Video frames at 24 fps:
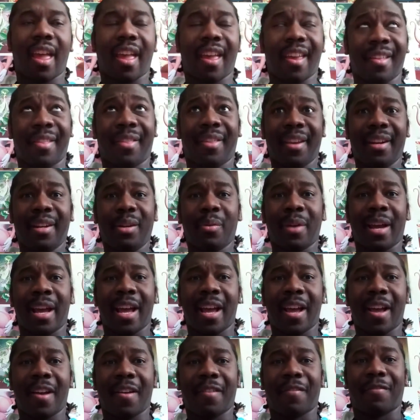And then you
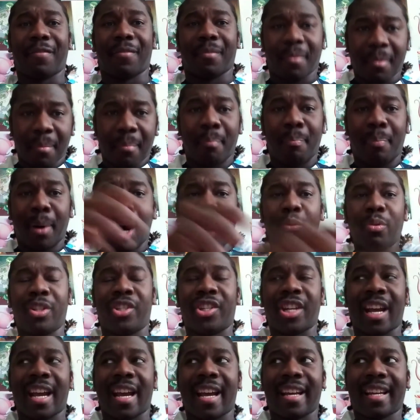have
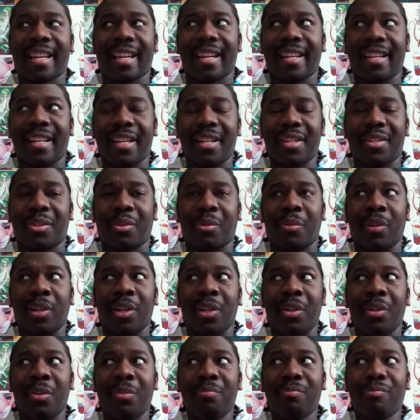Bojack and his
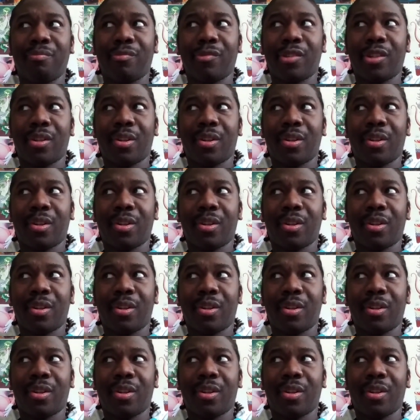crew,